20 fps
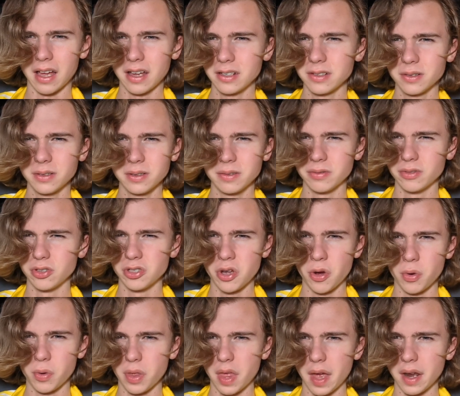I don't even
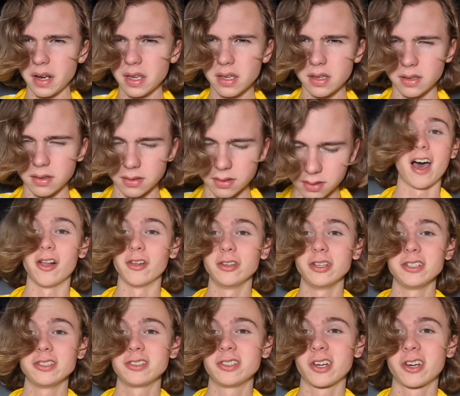know who that is. At
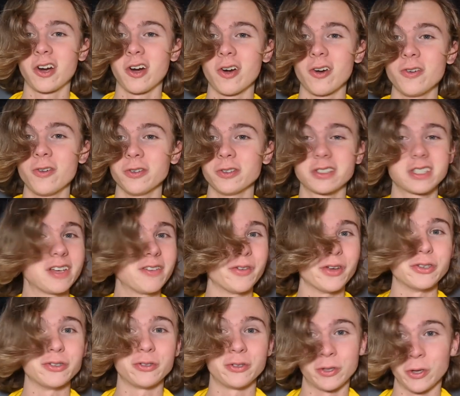least the Cardinals give
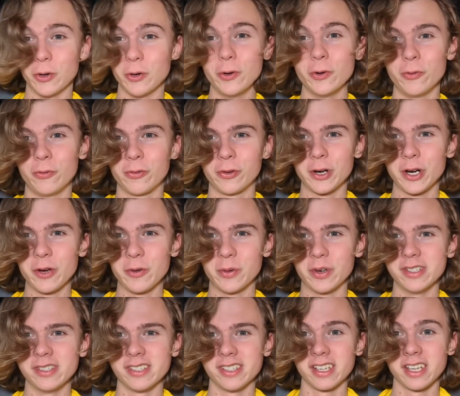us two free
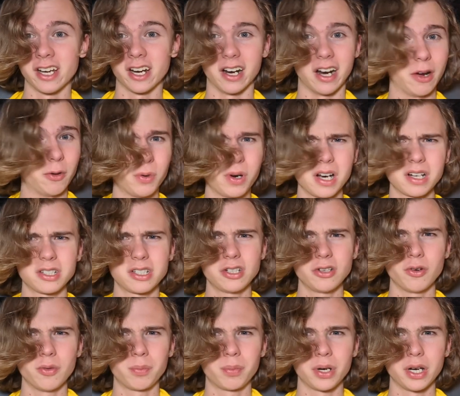wins a year, and we're actually
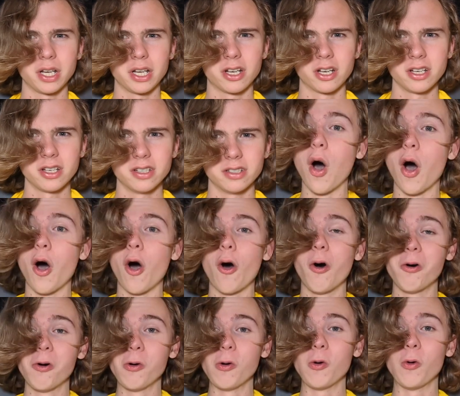doing pretty good.
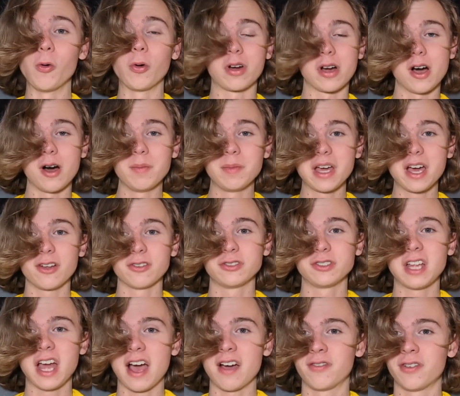Oh, calm down,
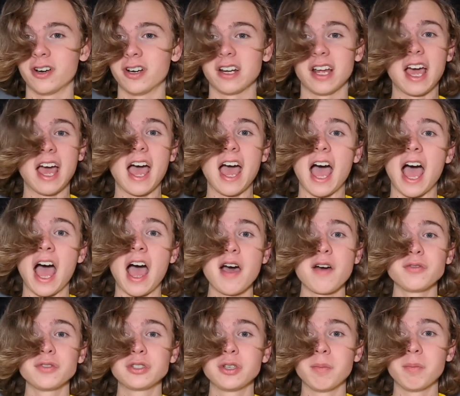Stafford.
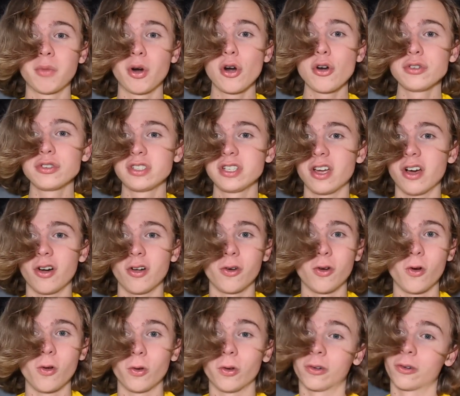Have some mercy on
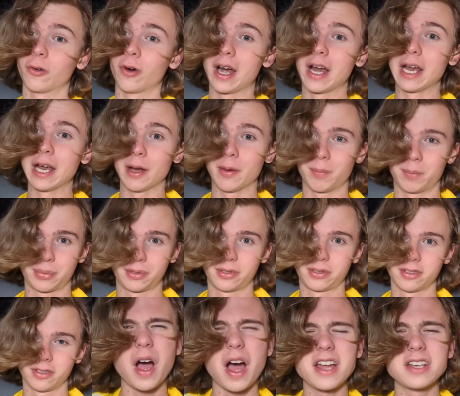old
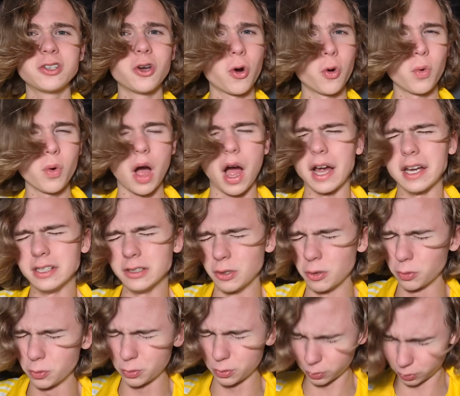Gramps. Oh, I
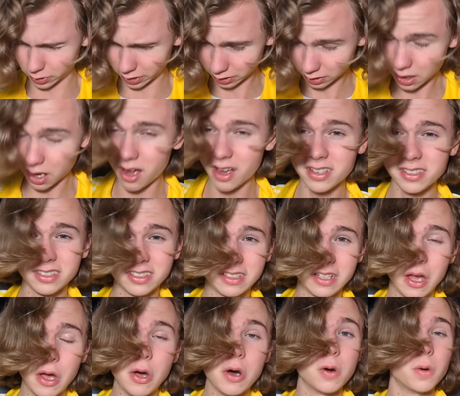know, we
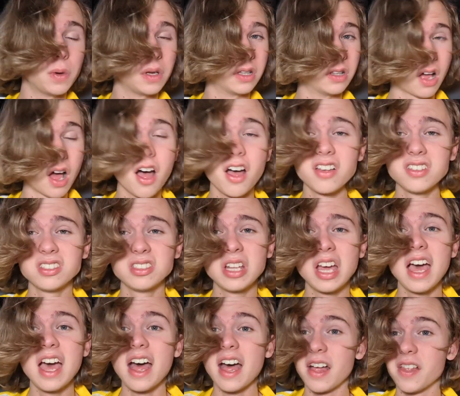lost. We lost.
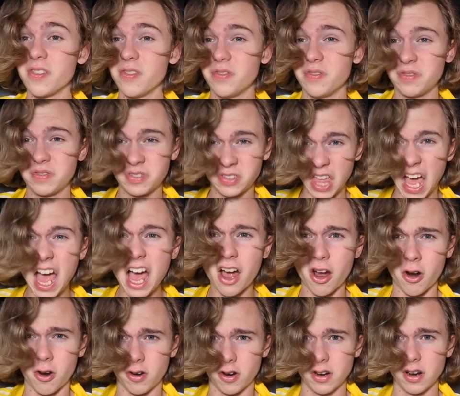That
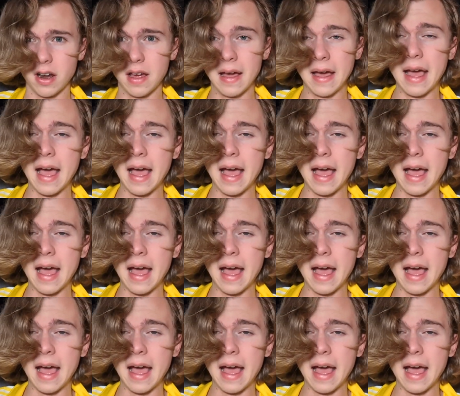hurt.